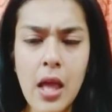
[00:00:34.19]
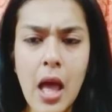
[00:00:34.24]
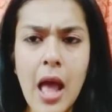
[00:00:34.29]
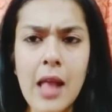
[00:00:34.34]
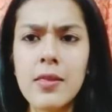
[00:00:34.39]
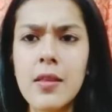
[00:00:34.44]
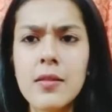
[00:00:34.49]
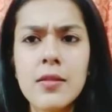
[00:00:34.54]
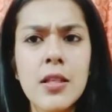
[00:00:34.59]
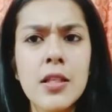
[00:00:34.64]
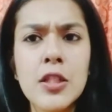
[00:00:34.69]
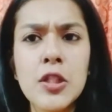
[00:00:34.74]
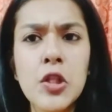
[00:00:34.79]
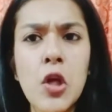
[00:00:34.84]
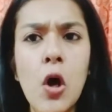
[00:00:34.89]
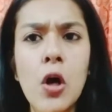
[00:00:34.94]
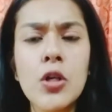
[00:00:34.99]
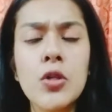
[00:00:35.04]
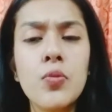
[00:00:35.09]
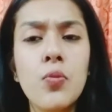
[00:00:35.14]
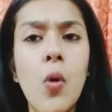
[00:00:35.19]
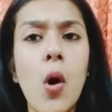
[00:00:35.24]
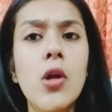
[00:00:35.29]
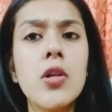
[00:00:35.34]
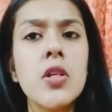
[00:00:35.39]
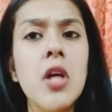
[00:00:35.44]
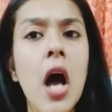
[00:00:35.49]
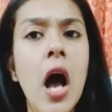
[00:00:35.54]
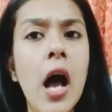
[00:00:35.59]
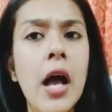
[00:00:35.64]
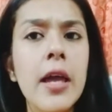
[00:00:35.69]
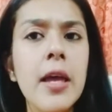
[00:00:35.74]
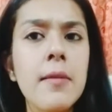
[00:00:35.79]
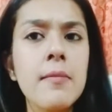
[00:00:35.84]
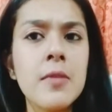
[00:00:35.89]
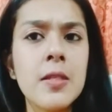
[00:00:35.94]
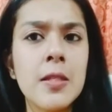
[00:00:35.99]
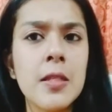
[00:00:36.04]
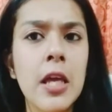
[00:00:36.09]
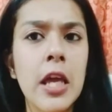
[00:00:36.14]
And this is not what I
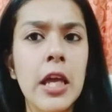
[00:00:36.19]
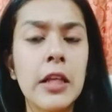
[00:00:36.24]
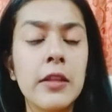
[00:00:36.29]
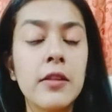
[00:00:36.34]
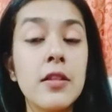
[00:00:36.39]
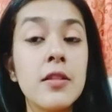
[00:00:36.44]
am saying,